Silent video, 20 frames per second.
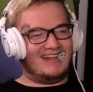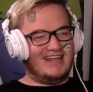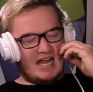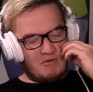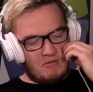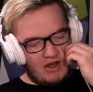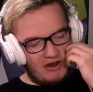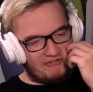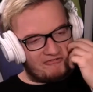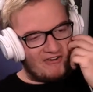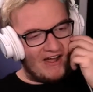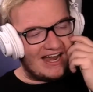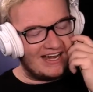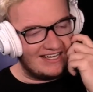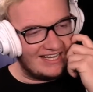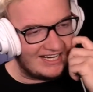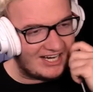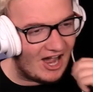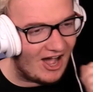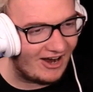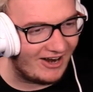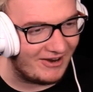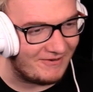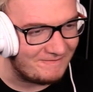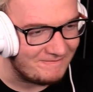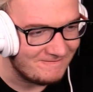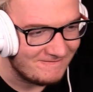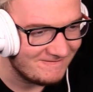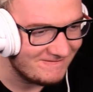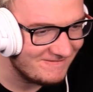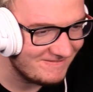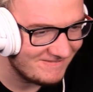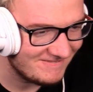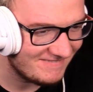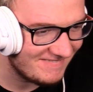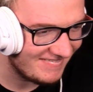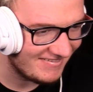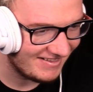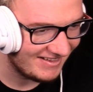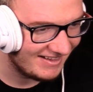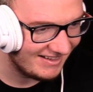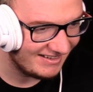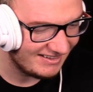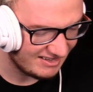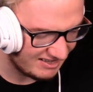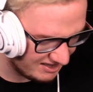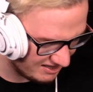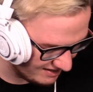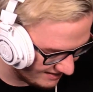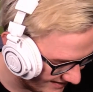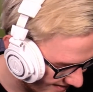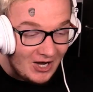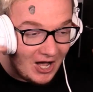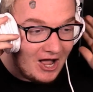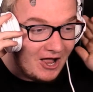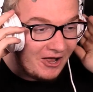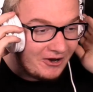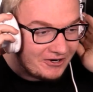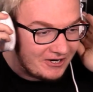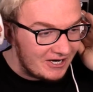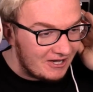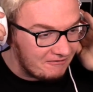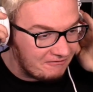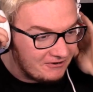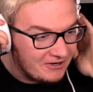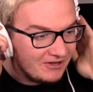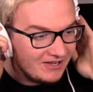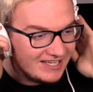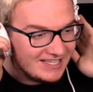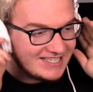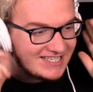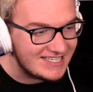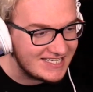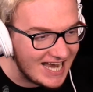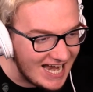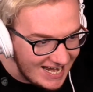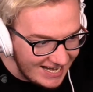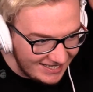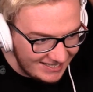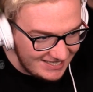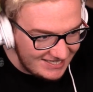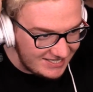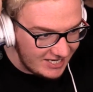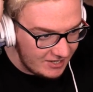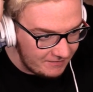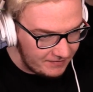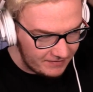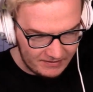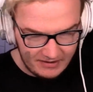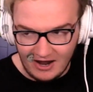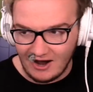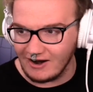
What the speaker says: Someone finally got it. Y'all are gonna feel insanely stupid.